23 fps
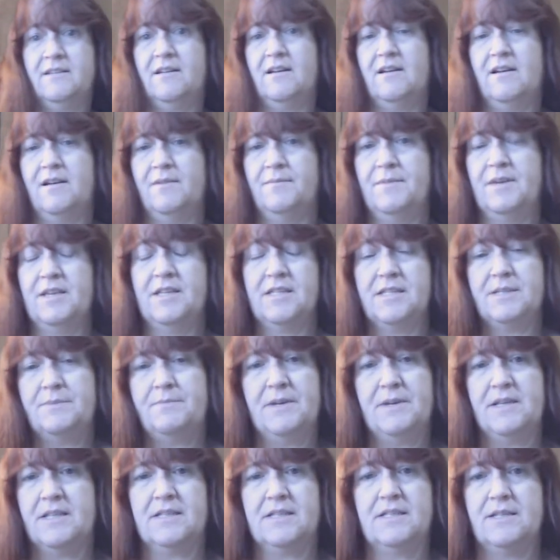Um, it
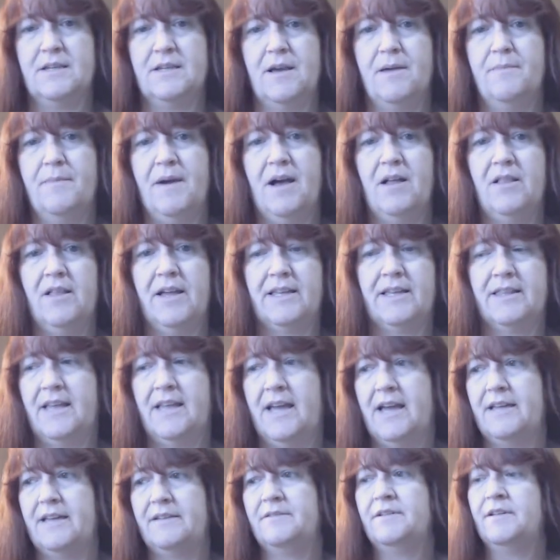spins about like that.